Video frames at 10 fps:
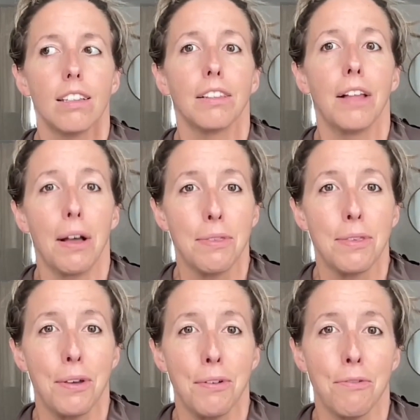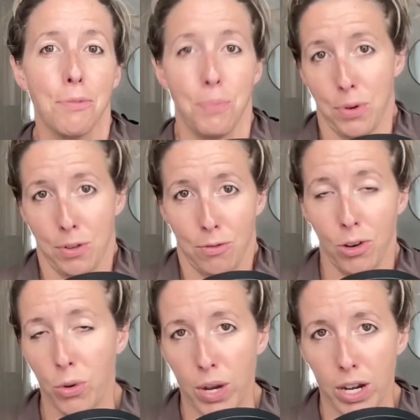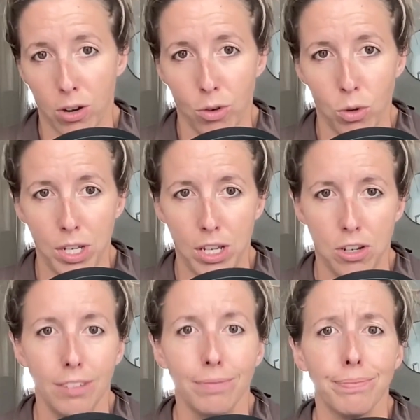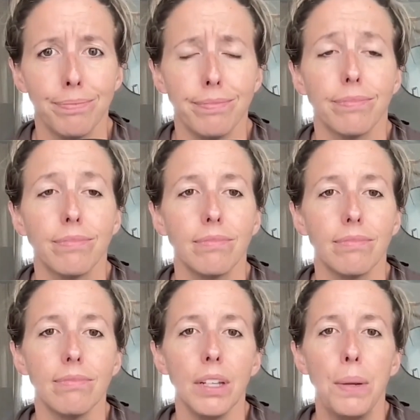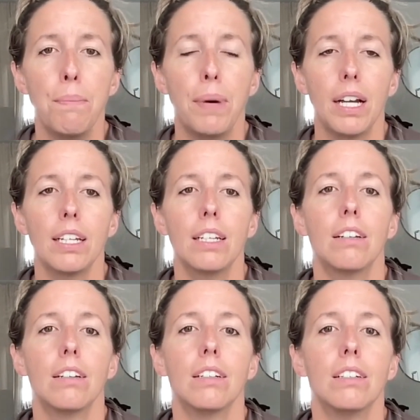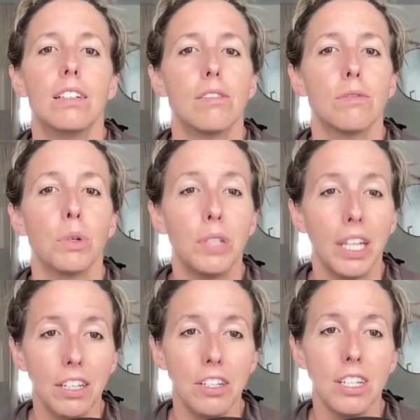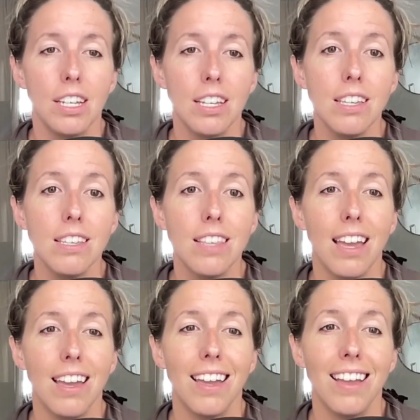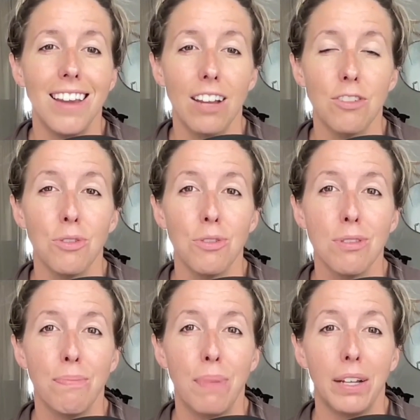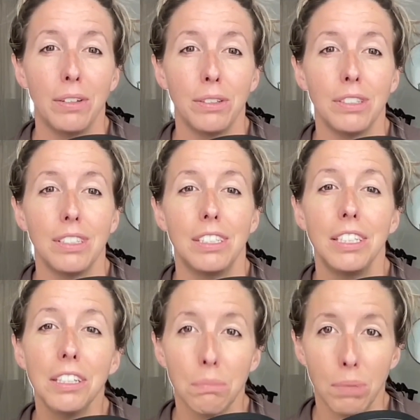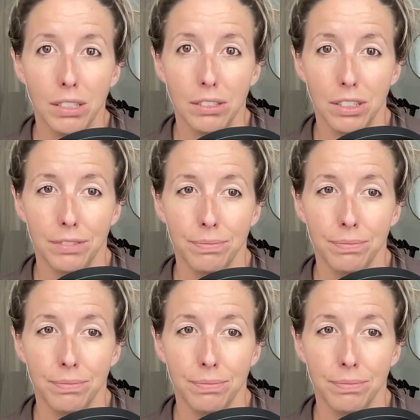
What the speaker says: Lots of sports require rotation, but rotation is a natural spinal decompressor.